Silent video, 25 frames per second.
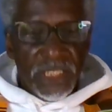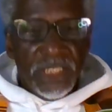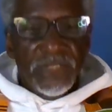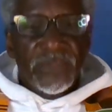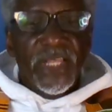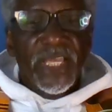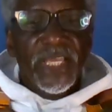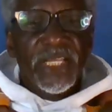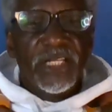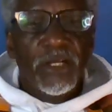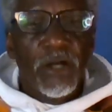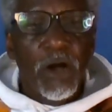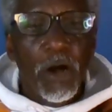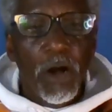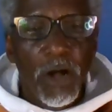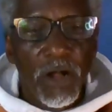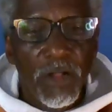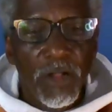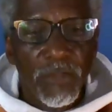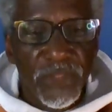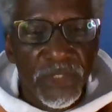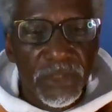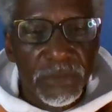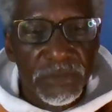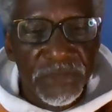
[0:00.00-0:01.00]
They
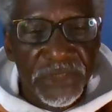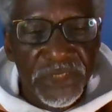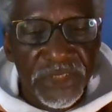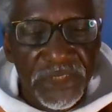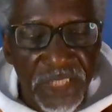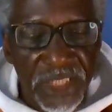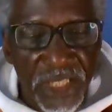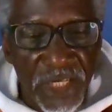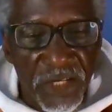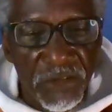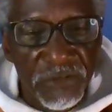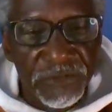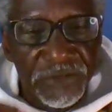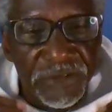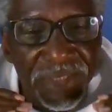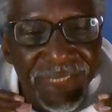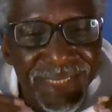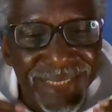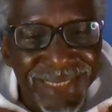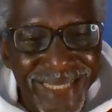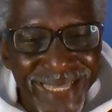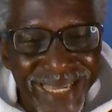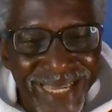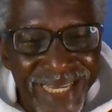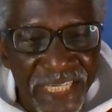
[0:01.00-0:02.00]
call themselves
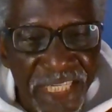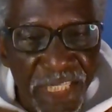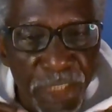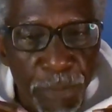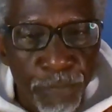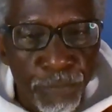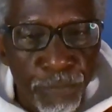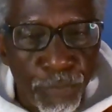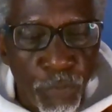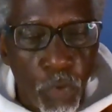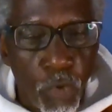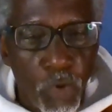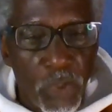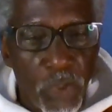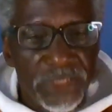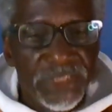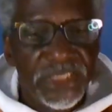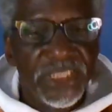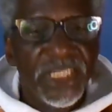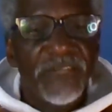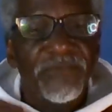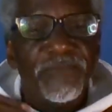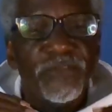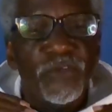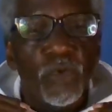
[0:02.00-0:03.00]
lady boys.
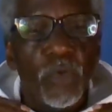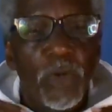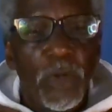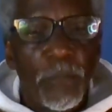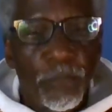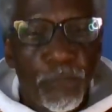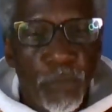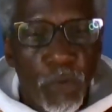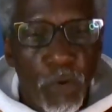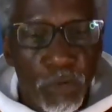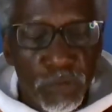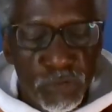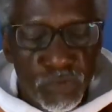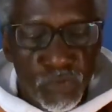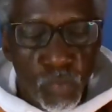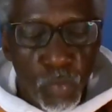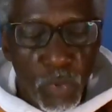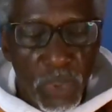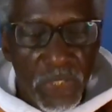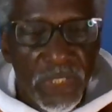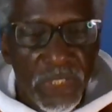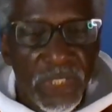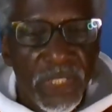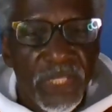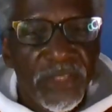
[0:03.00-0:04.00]
If you approach
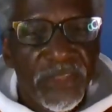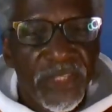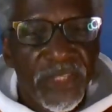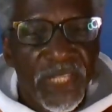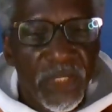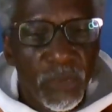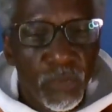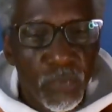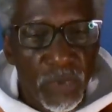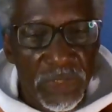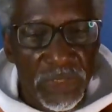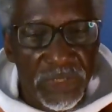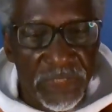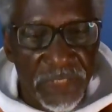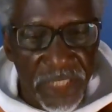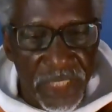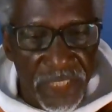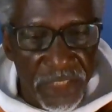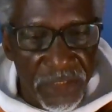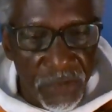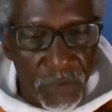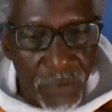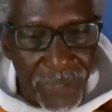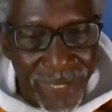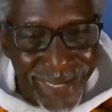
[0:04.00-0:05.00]
one, they will tell
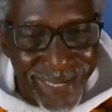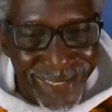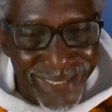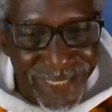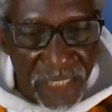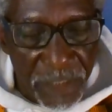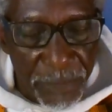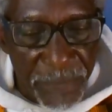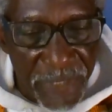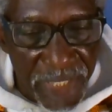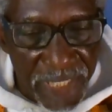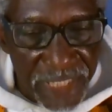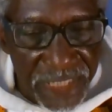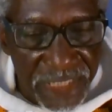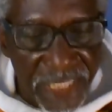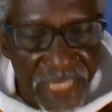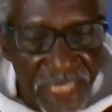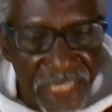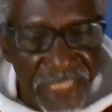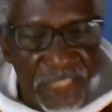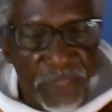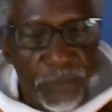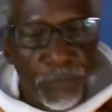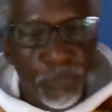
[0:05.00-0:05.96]
you, I am a lady